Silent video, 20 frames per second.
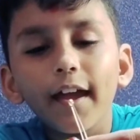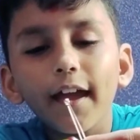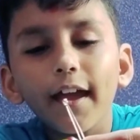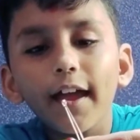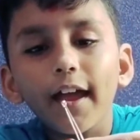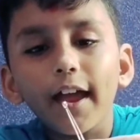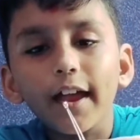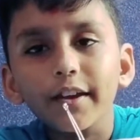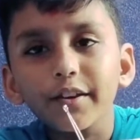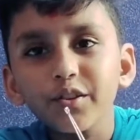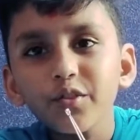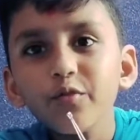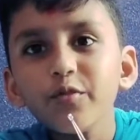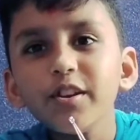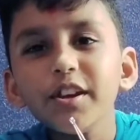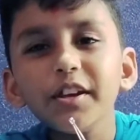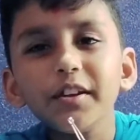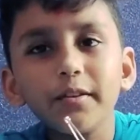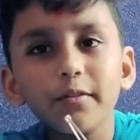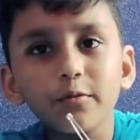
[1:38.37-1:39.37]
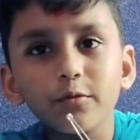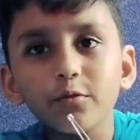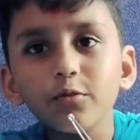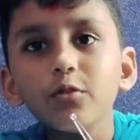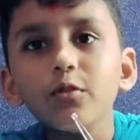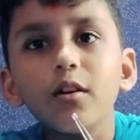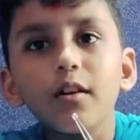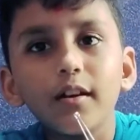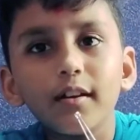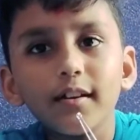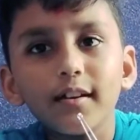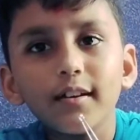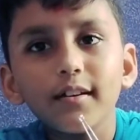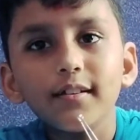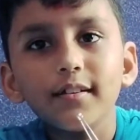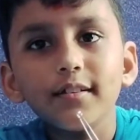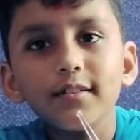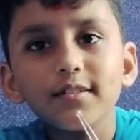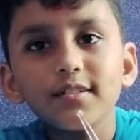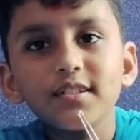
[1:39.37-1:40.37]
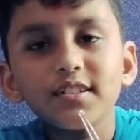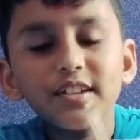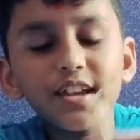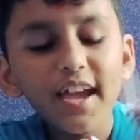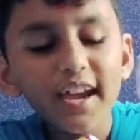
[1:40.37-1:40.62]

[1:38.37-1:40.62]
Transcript: and you need to stick